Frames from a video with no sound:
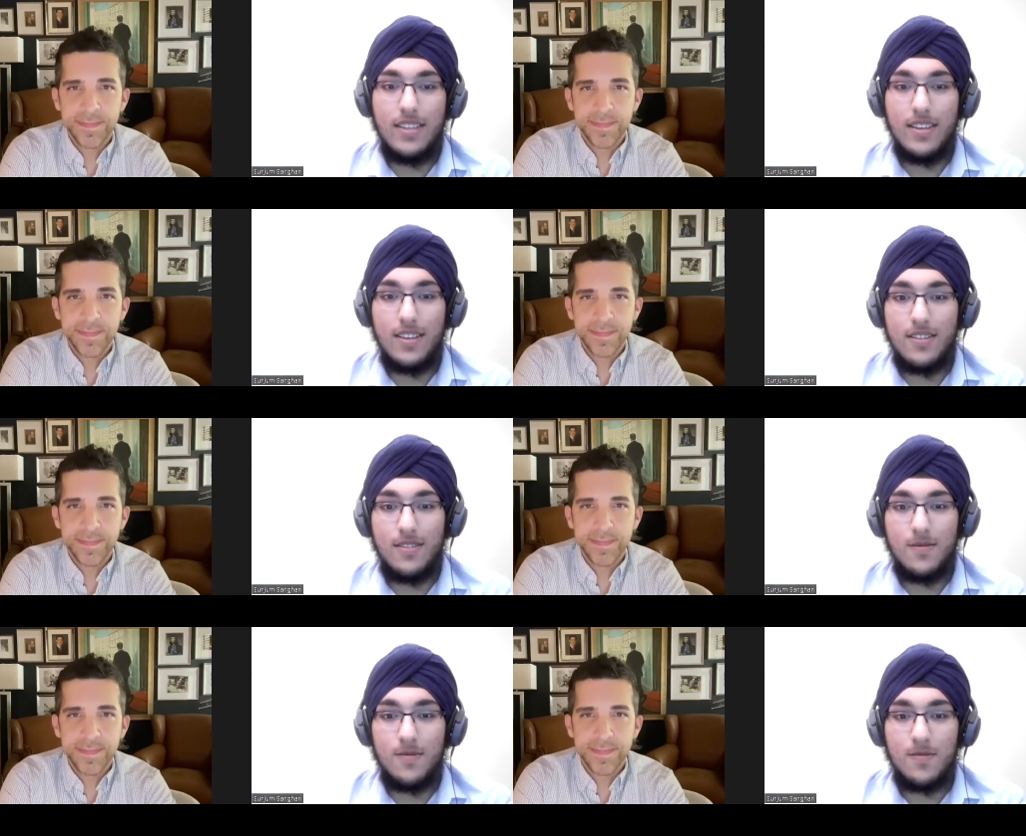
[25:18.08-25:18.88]
Speaker 1: I see.
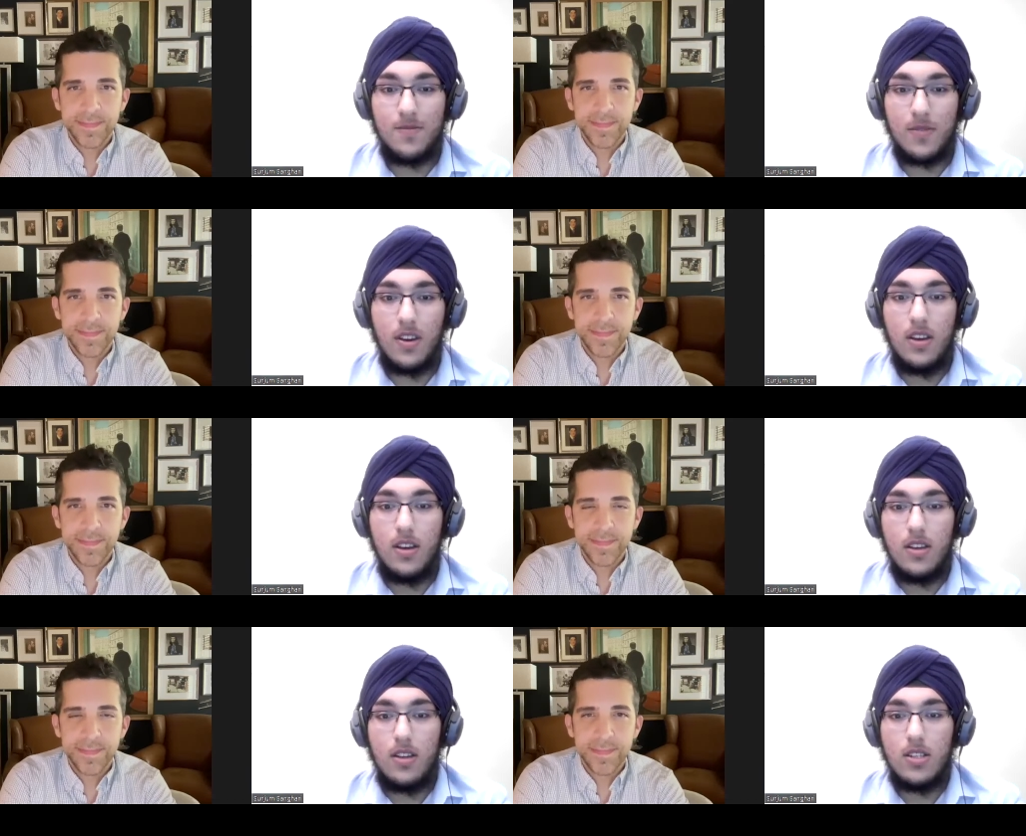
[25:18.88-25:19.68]

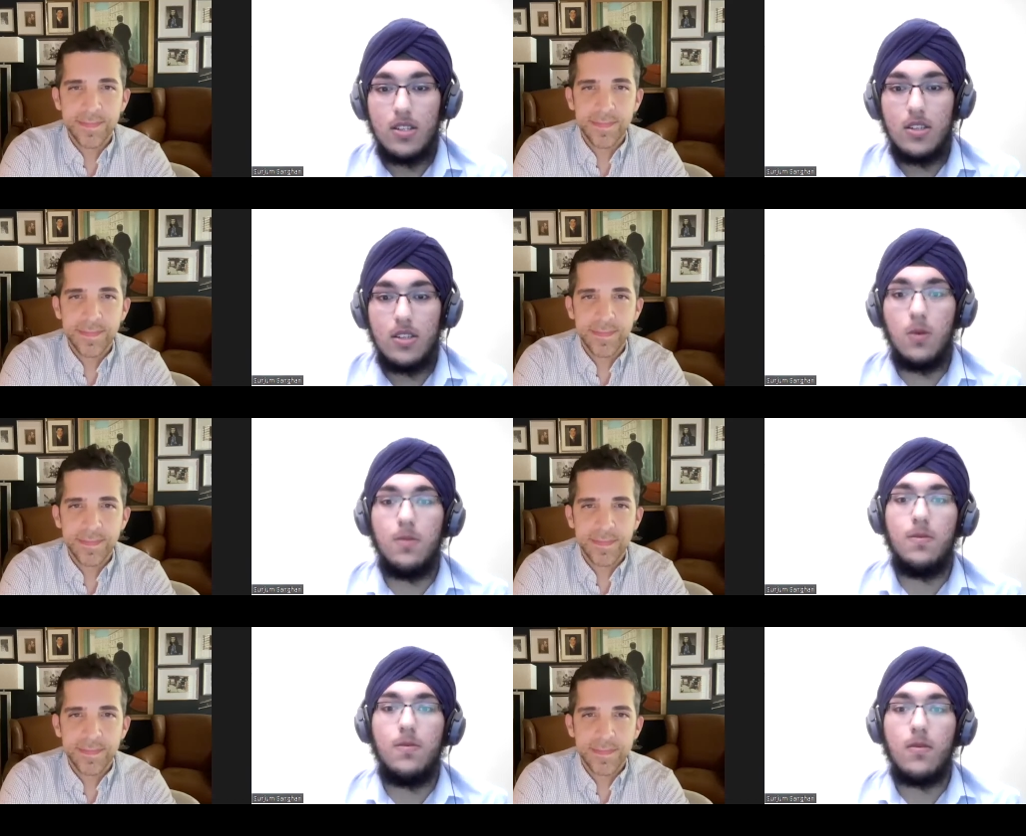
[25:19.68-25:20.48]

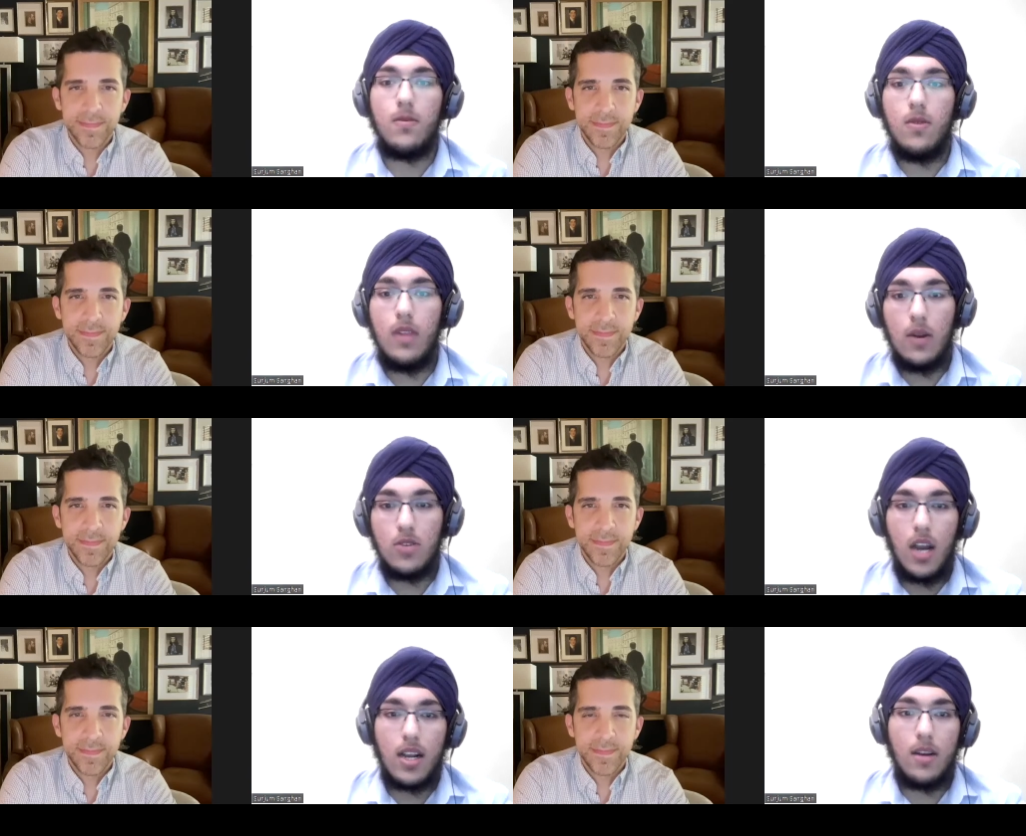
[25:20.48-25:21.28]
So
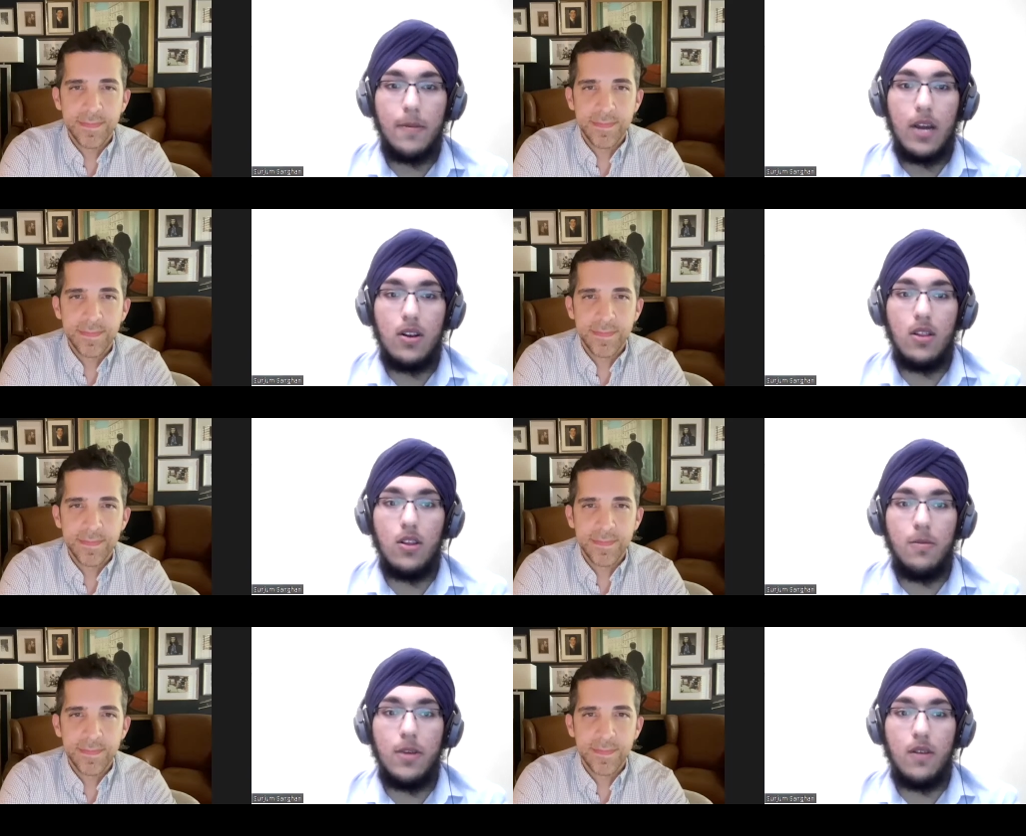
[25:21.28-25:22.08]
now talking
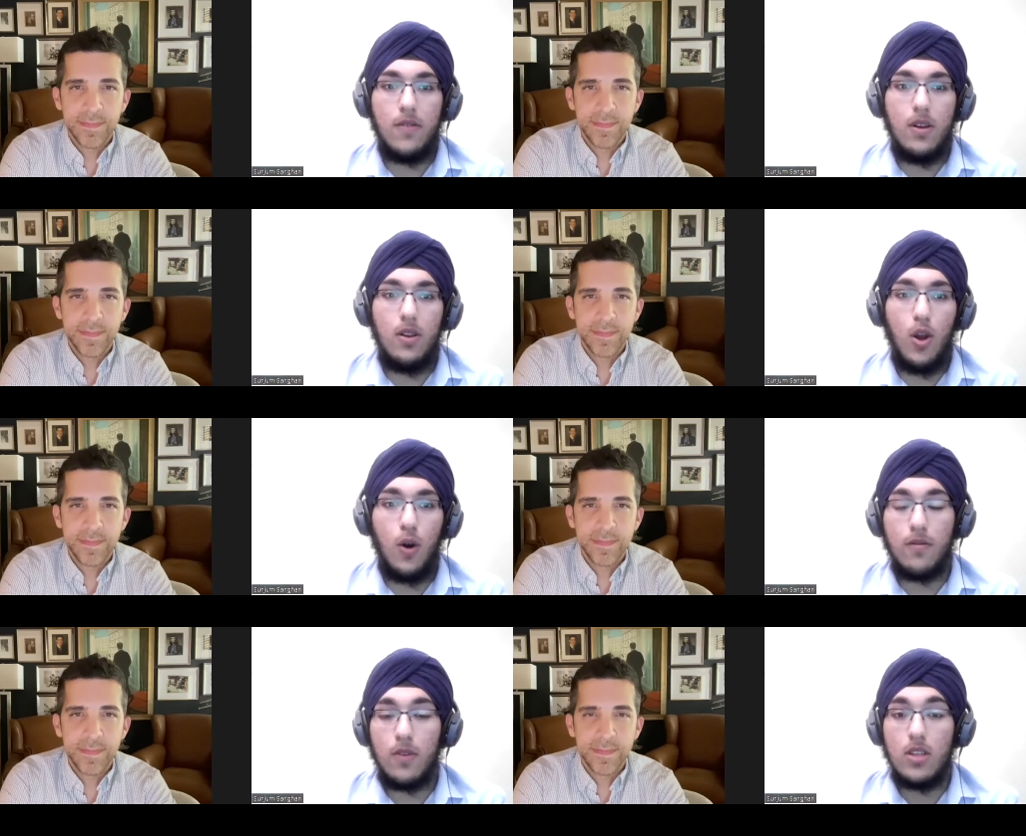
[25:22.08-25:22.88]
about a little bit of an
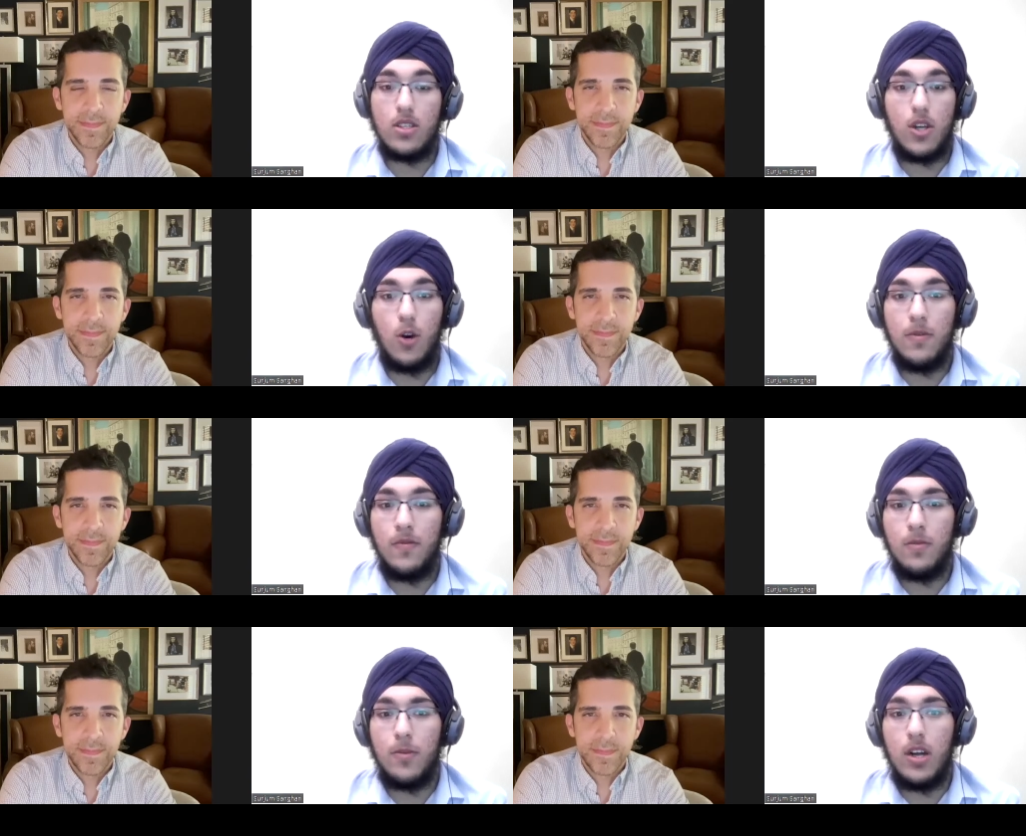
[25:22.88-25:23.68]
overall
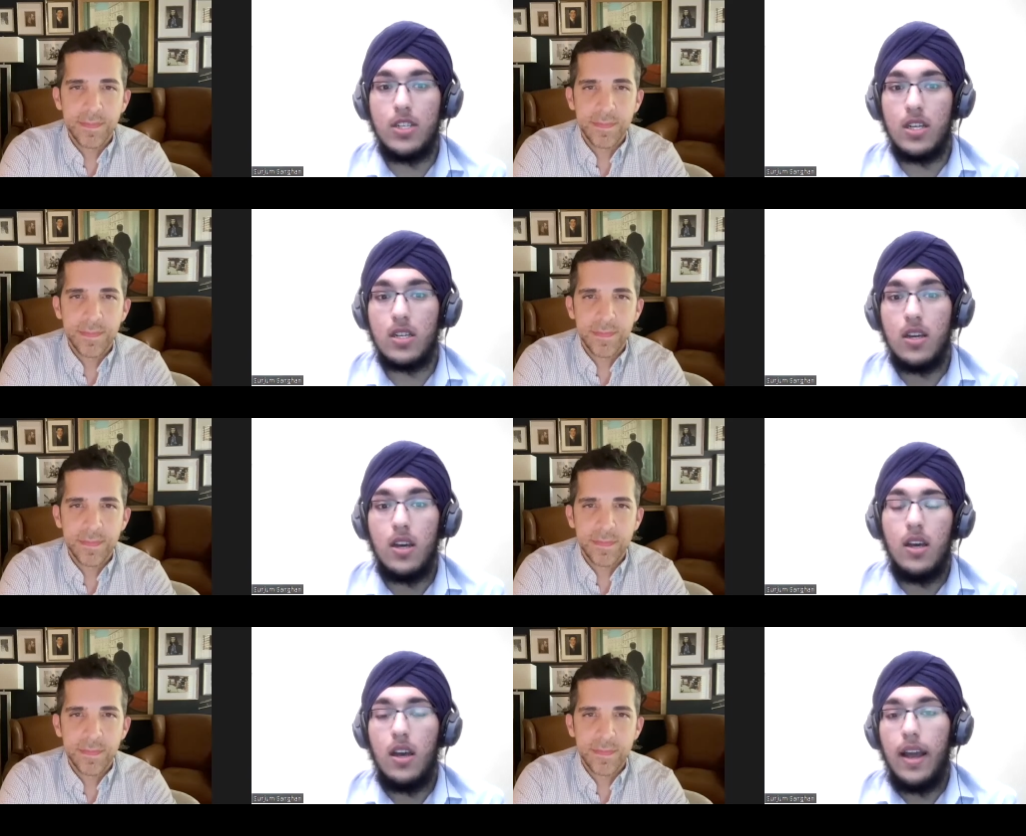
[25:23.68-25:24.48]
scope of your project,